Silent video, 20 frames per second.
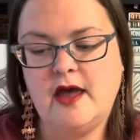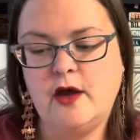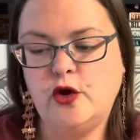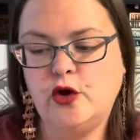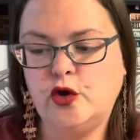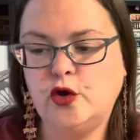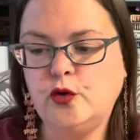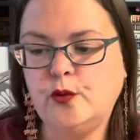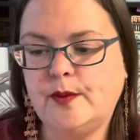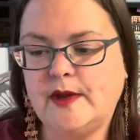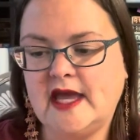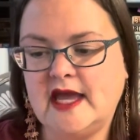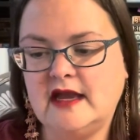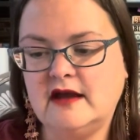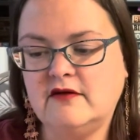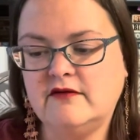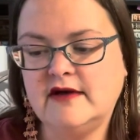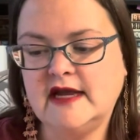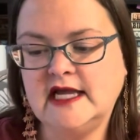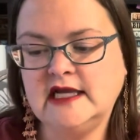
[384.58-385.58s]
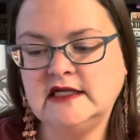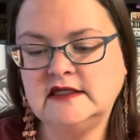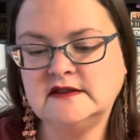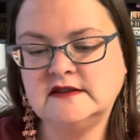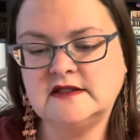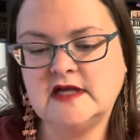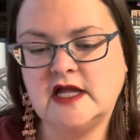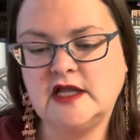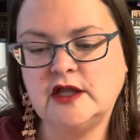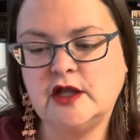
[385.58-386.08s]
hoop
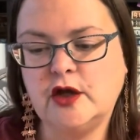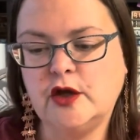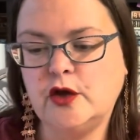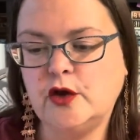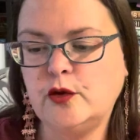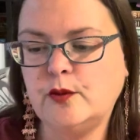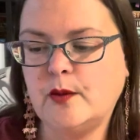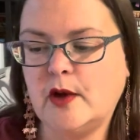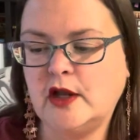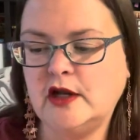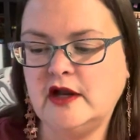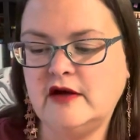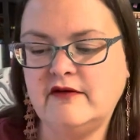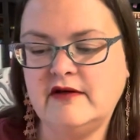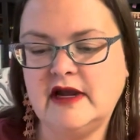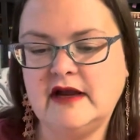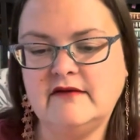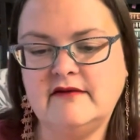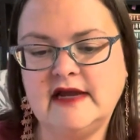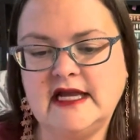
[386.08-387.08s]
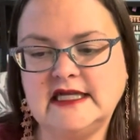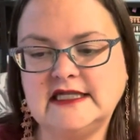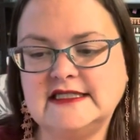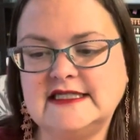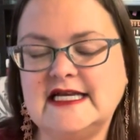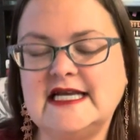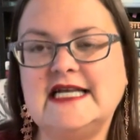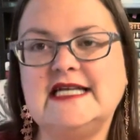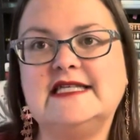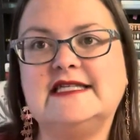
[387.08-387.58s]
earrings, and the hoop on her earrings
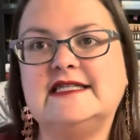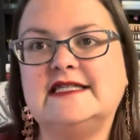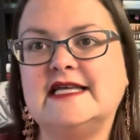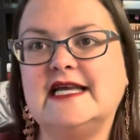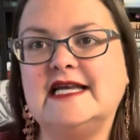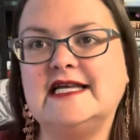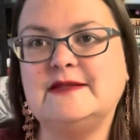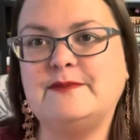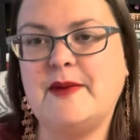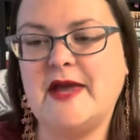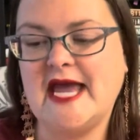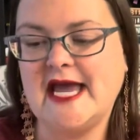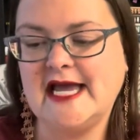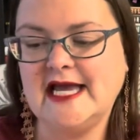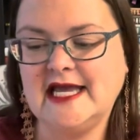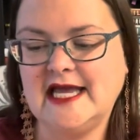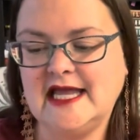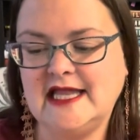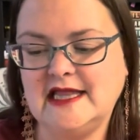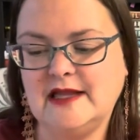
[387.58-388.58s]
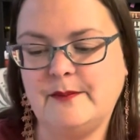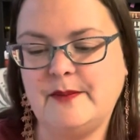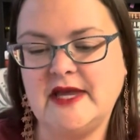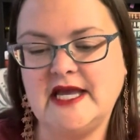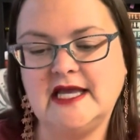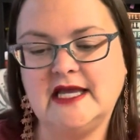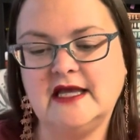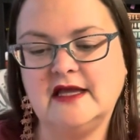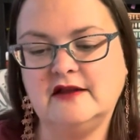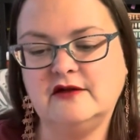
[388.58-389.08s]
is pink in the
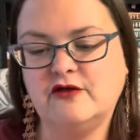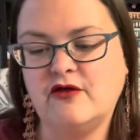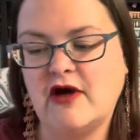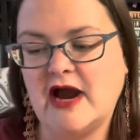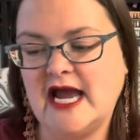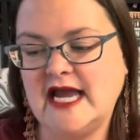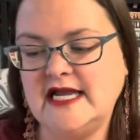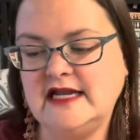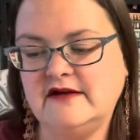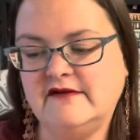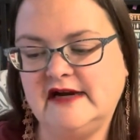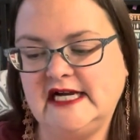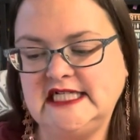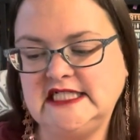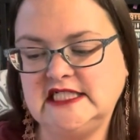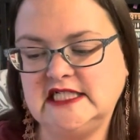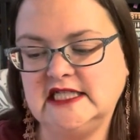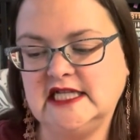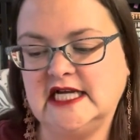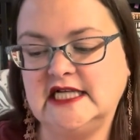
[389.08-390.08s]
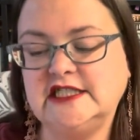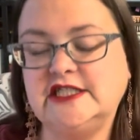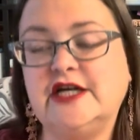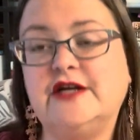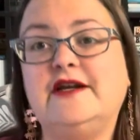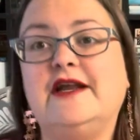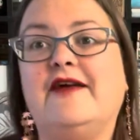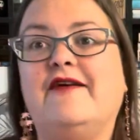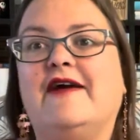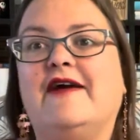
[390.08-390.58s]
pink and grey narration that I showed. Here